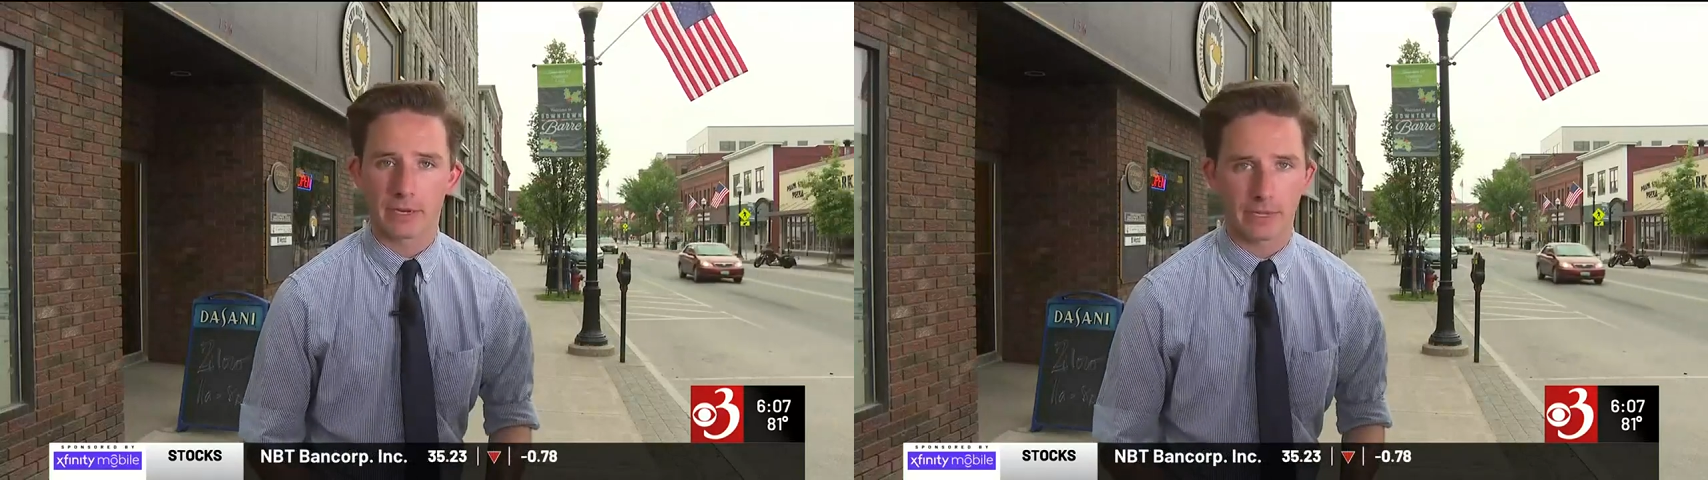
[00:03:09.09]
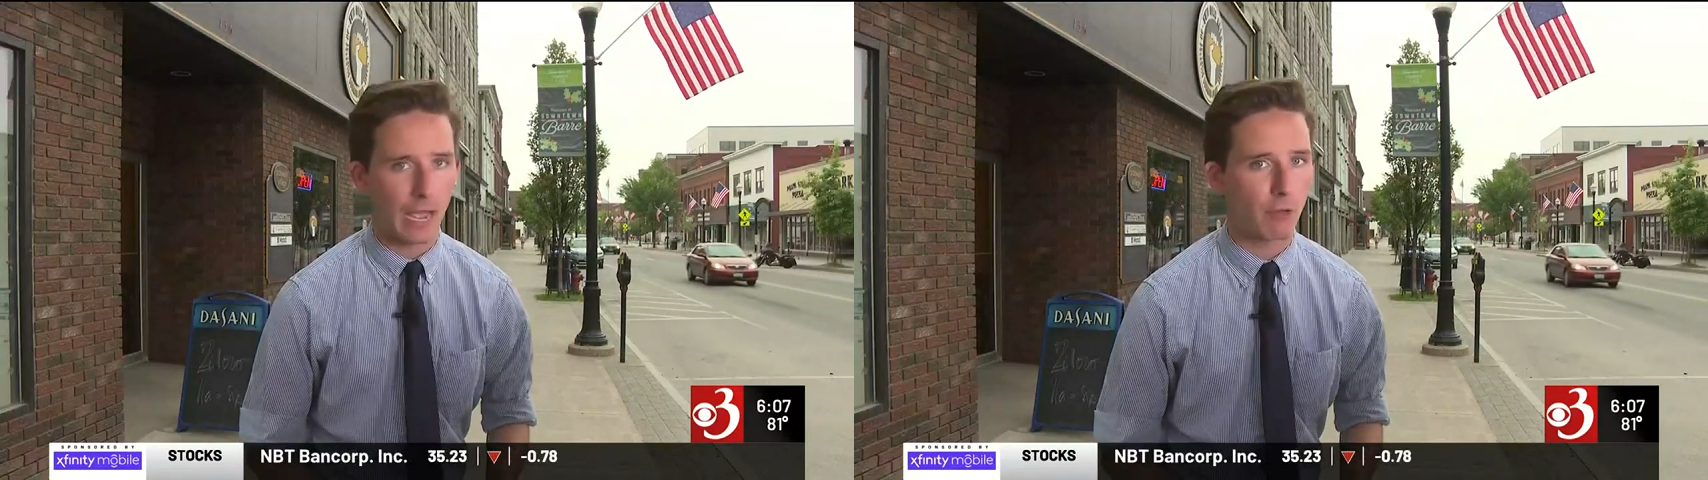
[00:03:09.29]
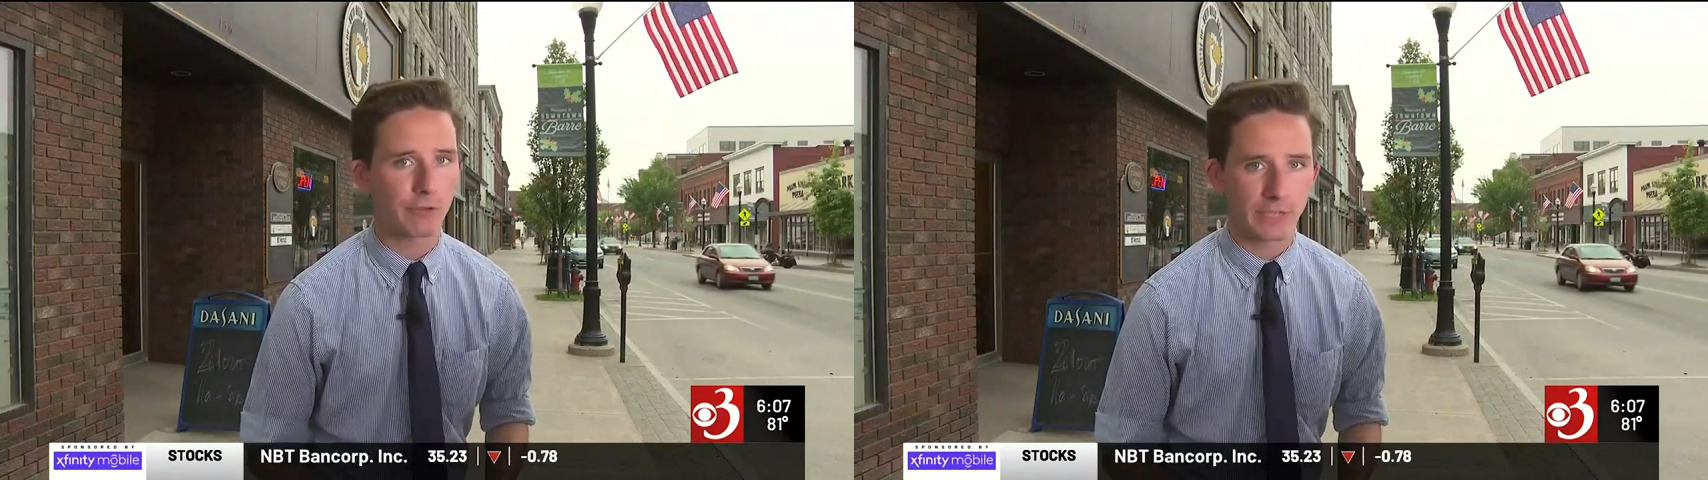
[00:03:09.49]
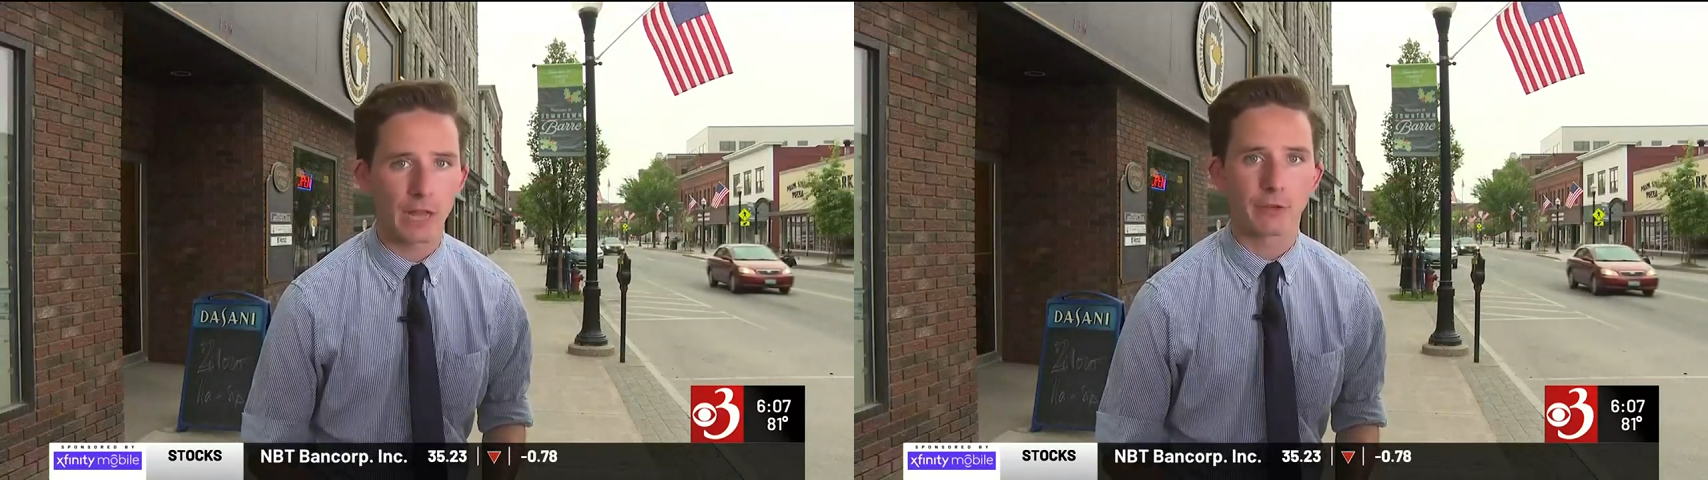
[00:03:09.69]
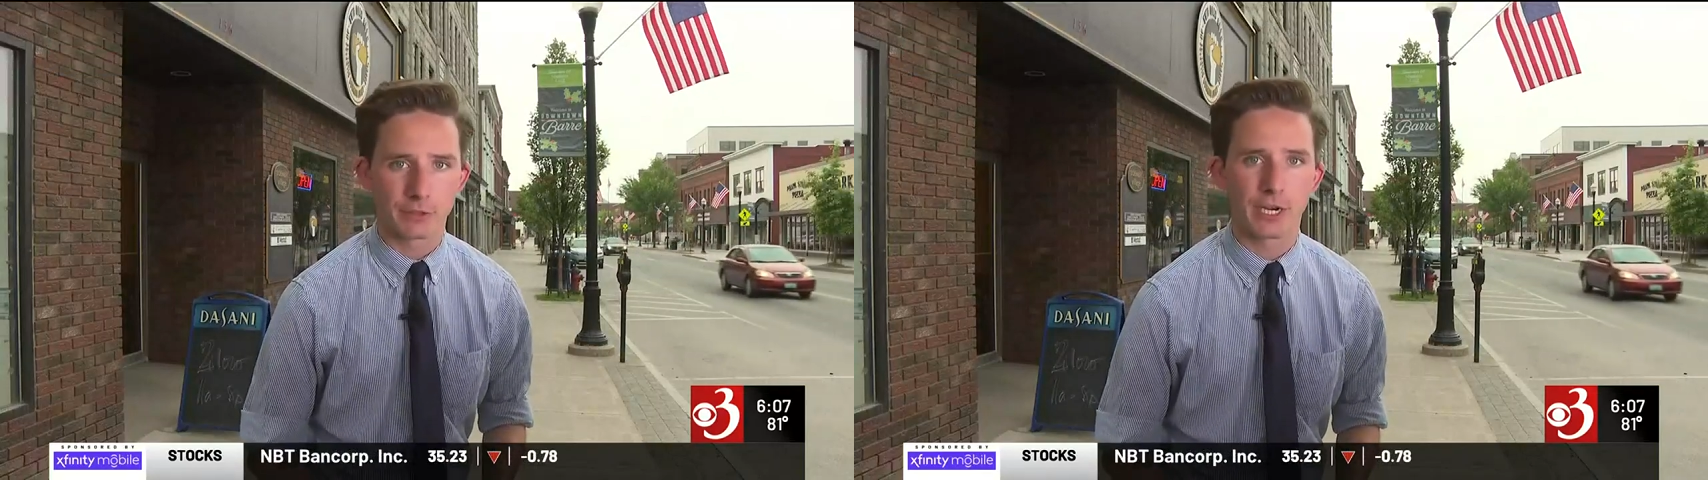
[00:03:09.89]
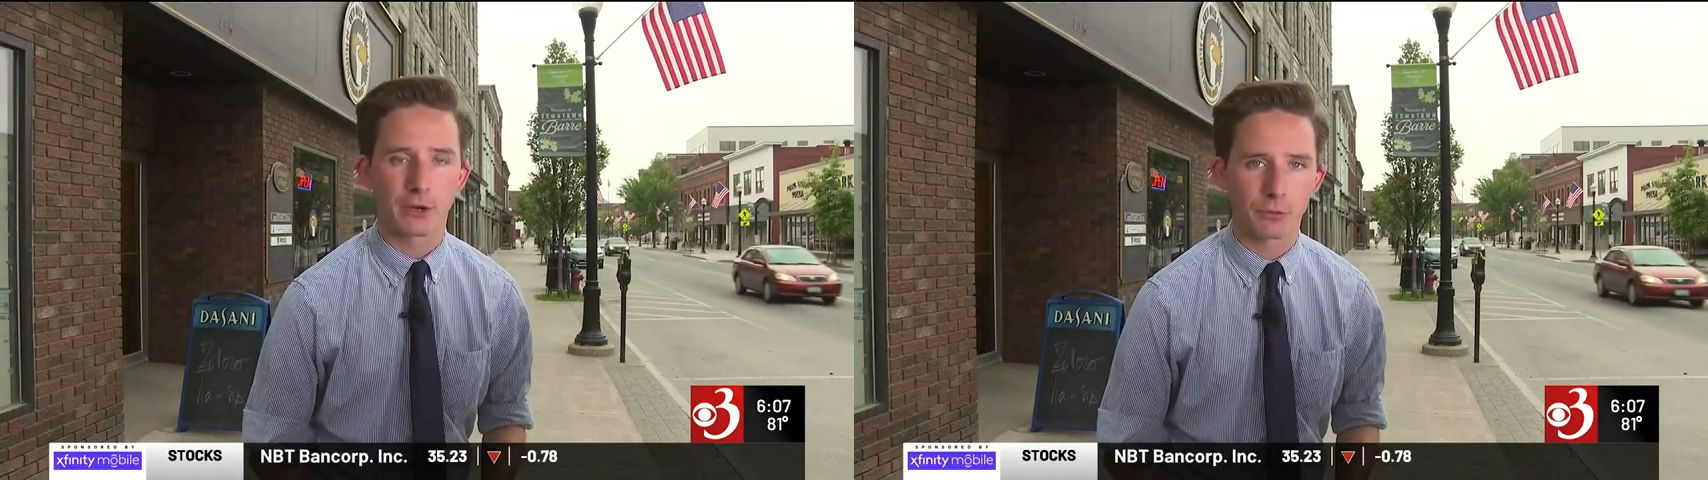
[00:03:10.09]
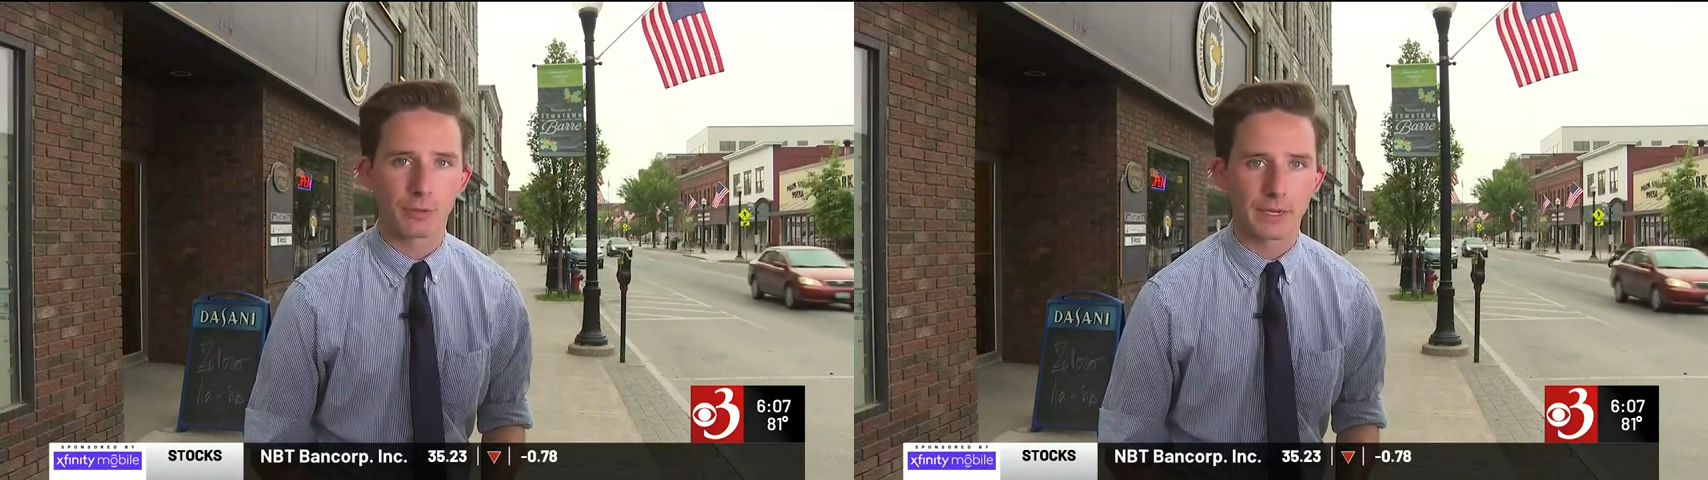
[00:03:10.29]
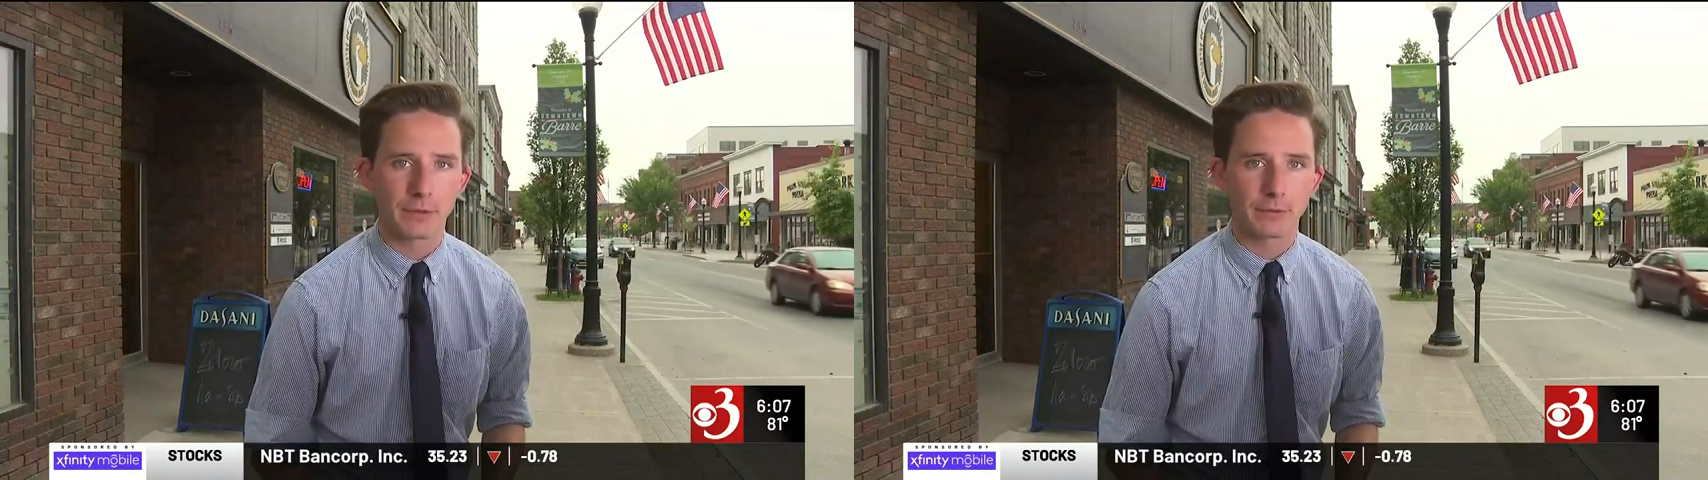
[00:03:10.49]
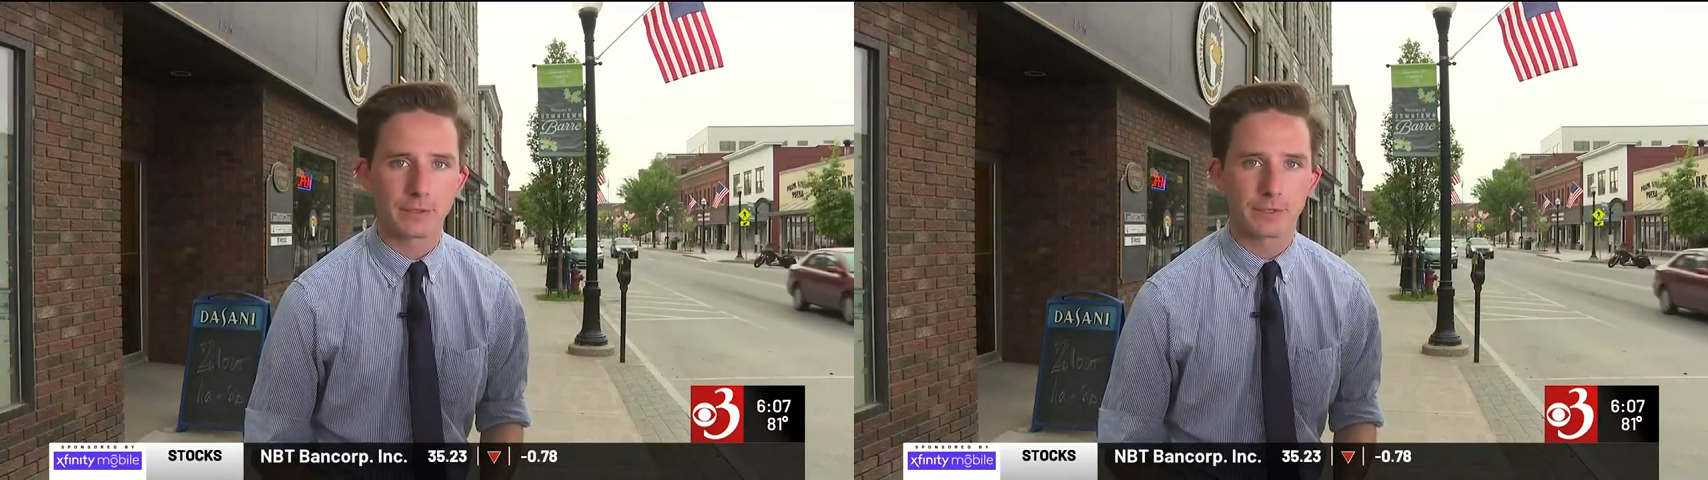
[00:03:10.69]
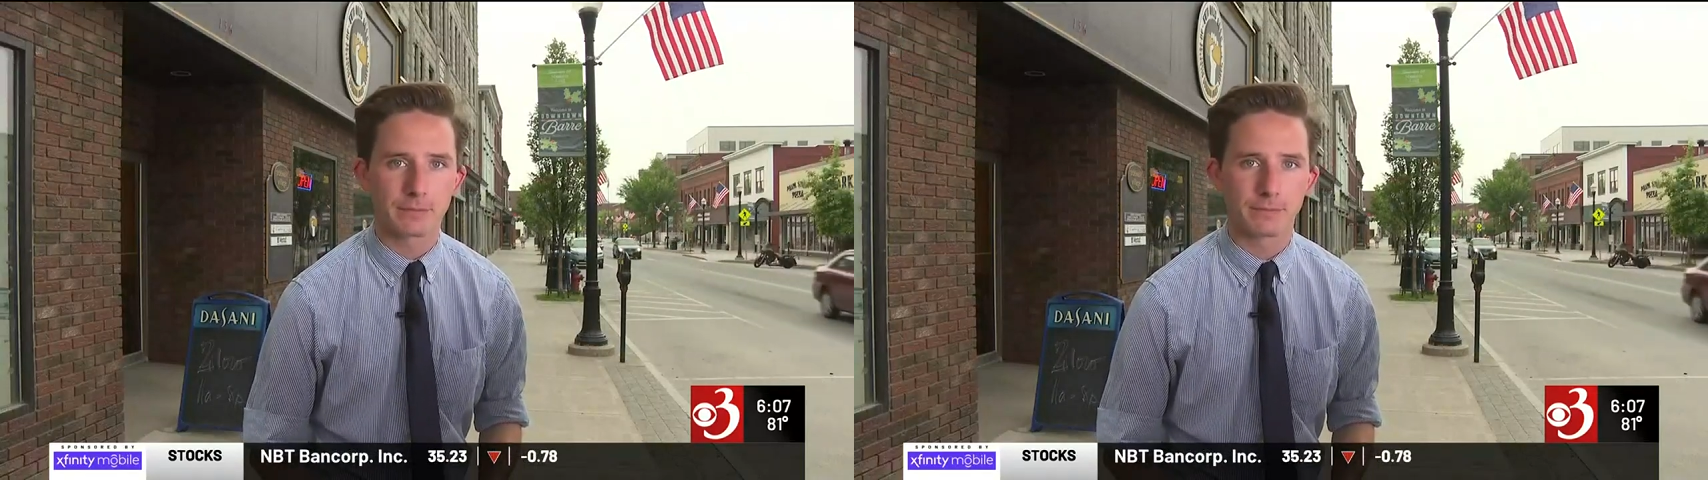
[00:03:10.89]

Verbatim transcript: Calvin Cutler, Channel 3 News.